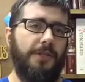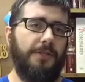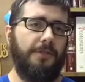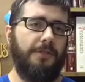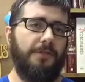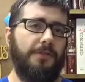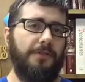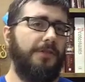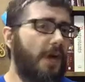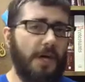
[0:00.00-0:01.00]
Jesus,
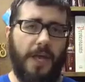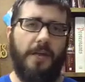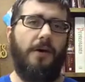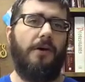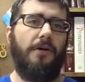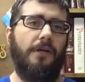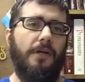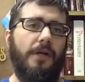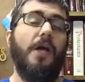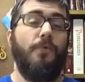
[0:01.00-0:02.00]
none at all
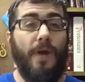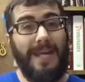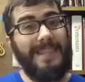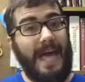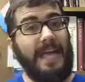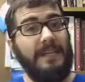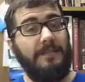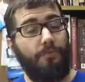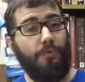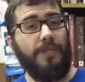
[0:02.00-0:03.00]
right? And that
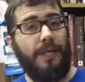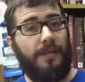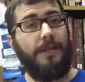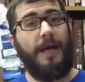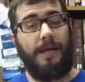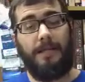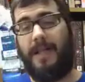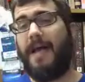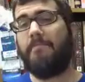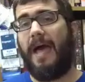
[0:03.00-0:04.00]
is really a, cli-
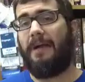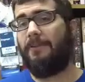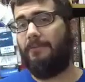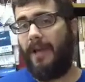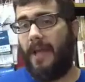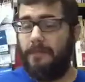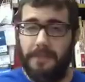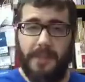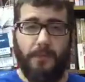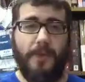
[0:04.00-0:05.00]
climax of
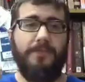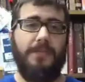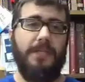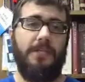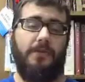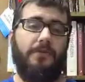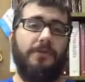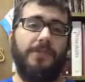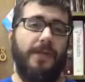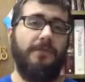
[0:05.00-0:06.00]
everything we've seen in the
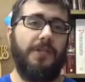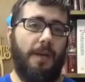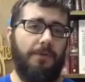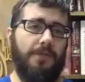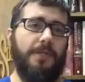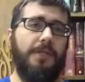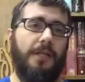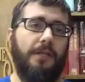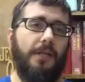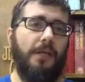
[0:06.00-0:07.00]
first seven chapters, isn't
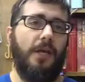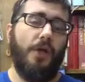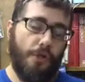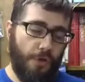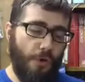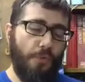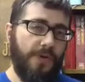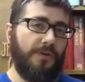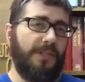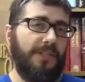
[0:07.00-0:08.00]
it? Though
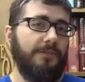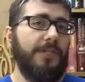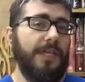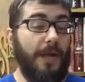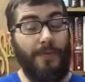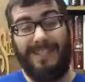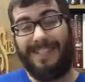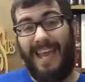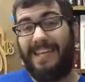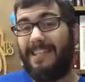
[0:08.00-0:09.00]
we are guilty and we
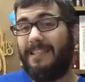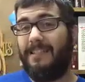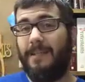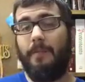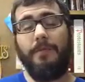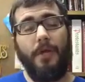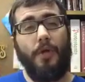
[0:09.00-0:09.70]
stand condemned,